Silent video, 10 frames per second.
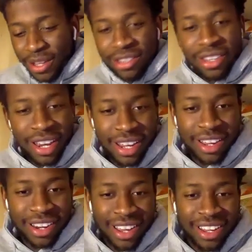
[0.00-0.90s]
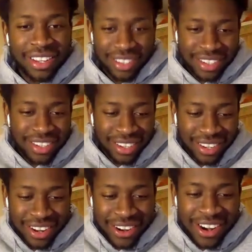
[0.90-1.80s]
when you get it, you're like, ah,
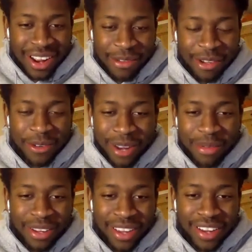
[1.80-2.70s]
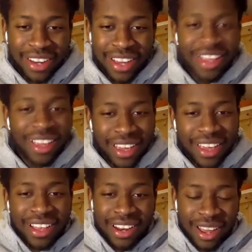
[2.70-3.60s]
alright mm-hmm, I've been called mm-hmm, up again. Mm-hmm. Like,
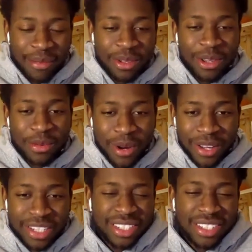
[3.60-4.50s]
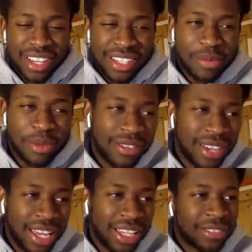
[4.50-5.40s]
like I'm doing well. It just it's a bit
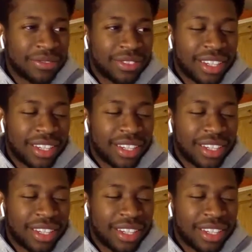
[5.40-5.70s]
of like